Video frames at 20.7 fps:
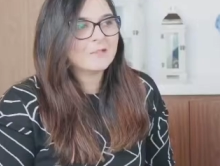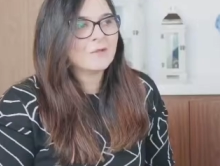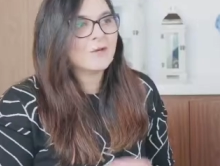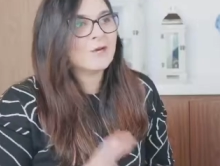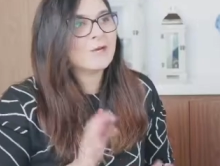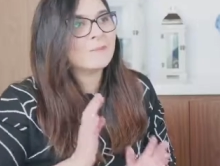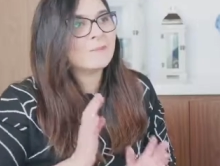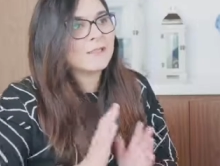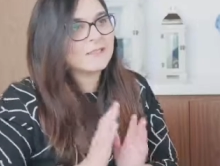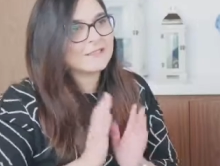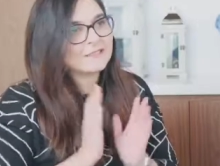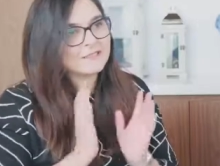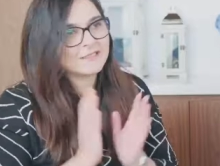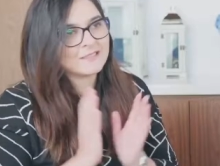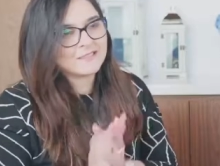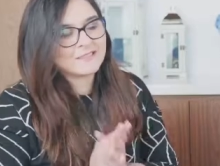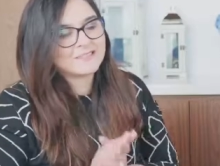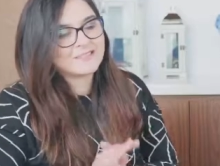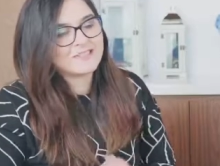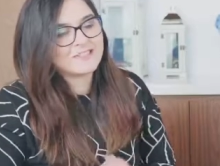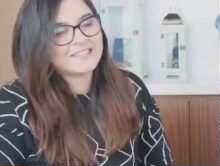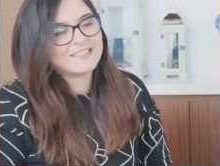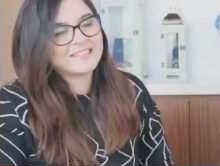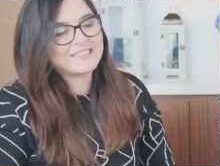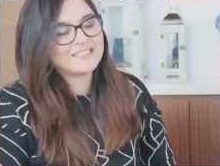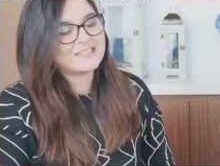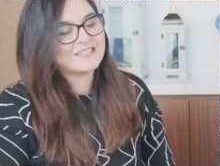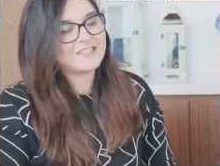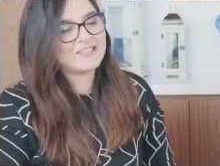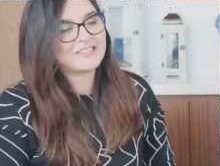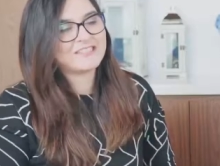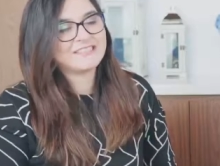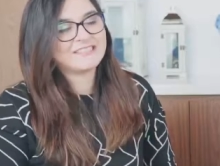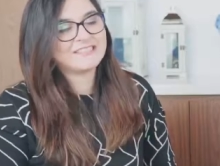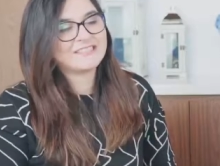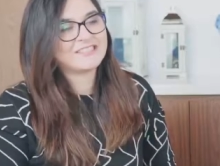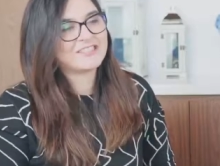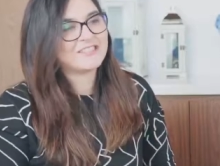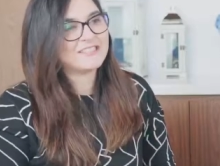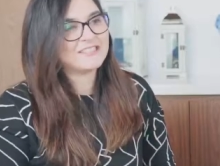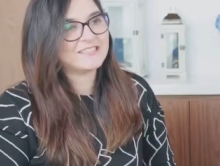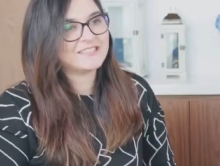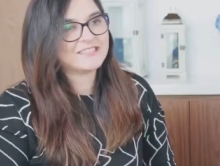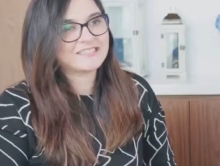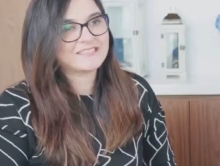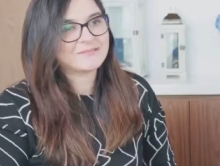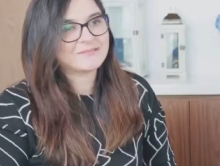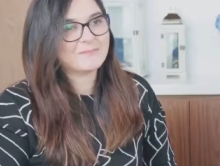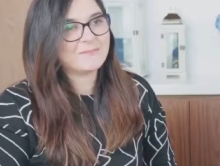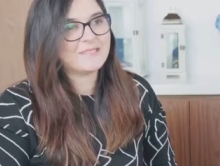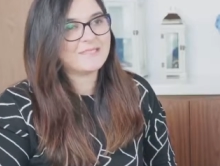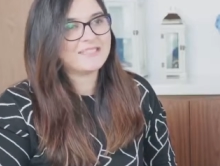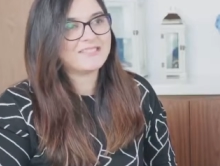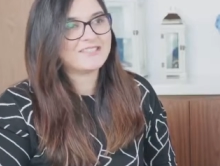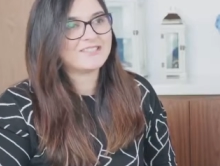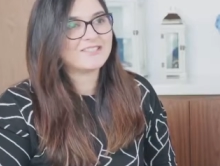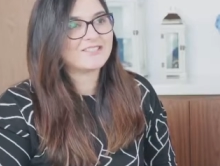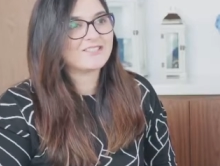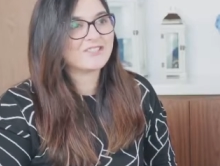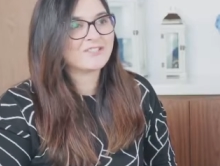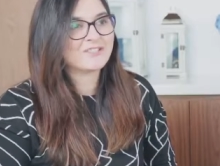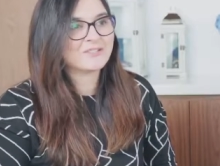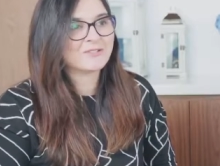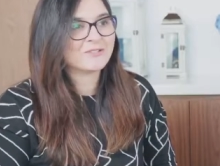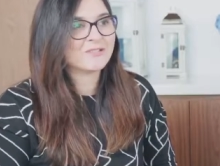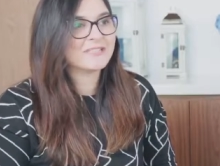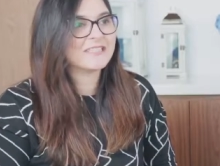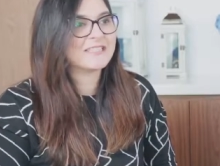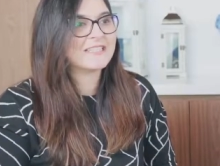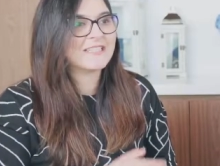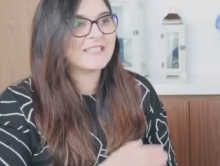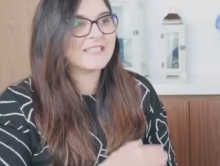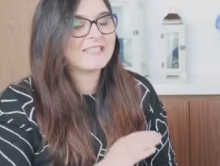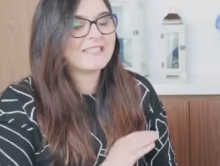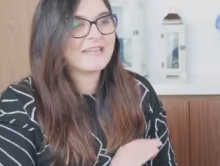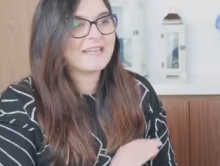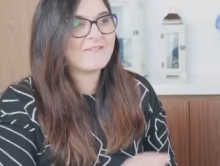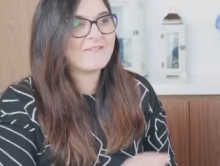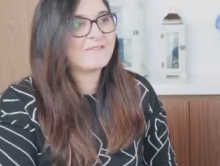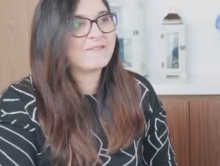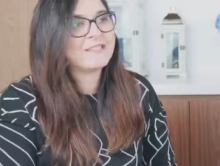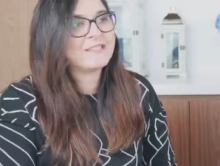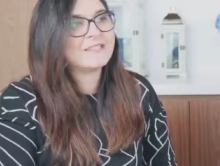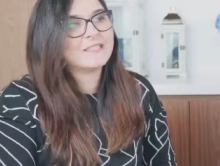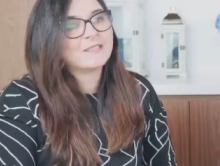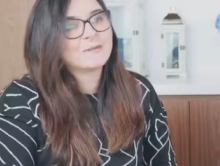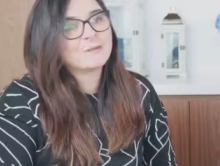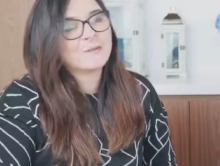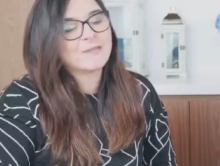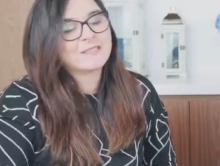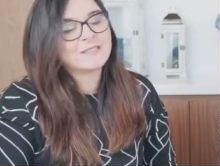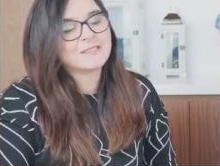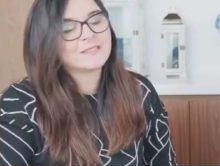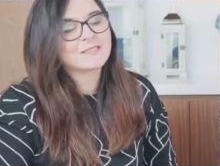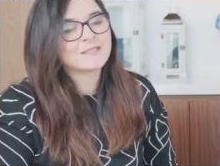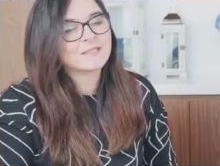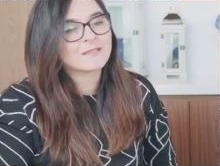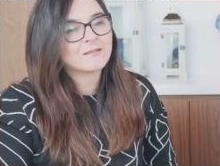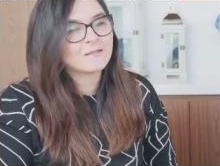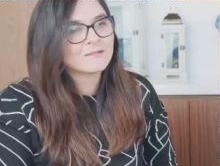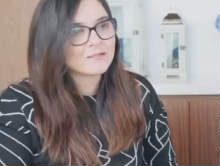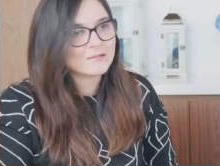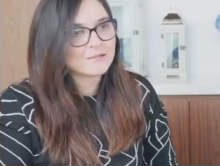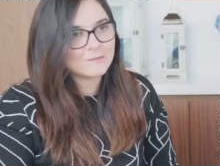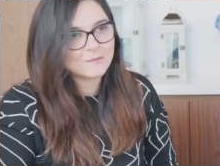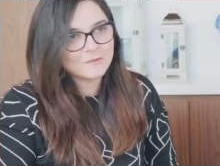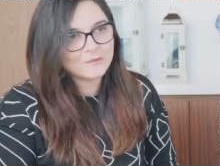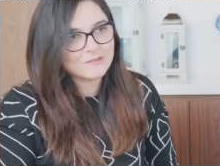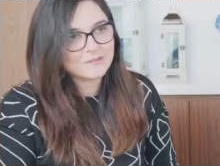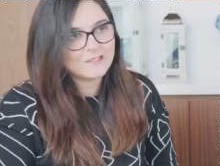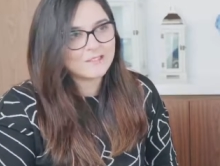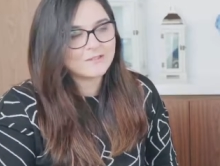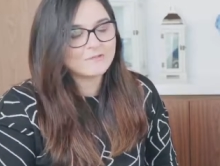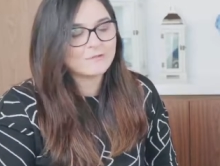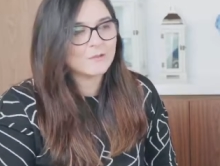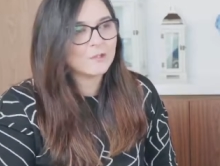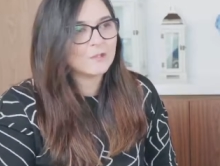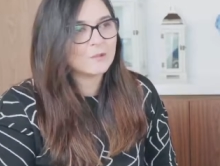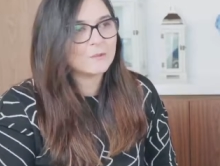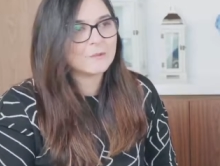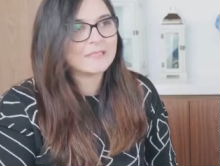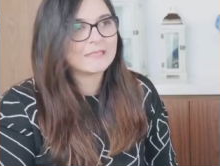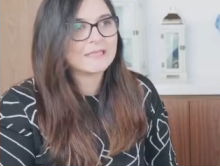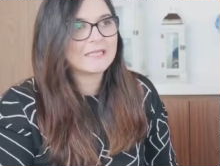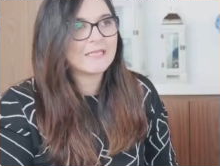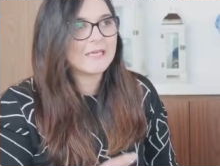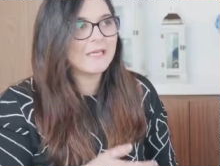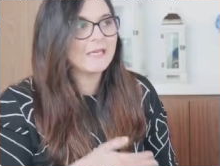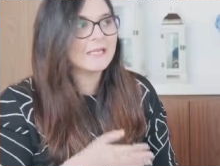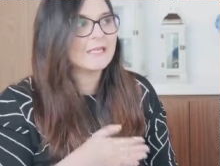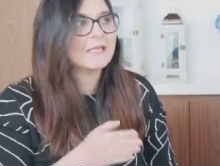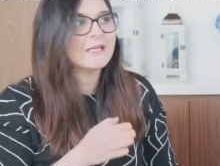God bless her. She she she just made sure that everything went so smoothly. Following that,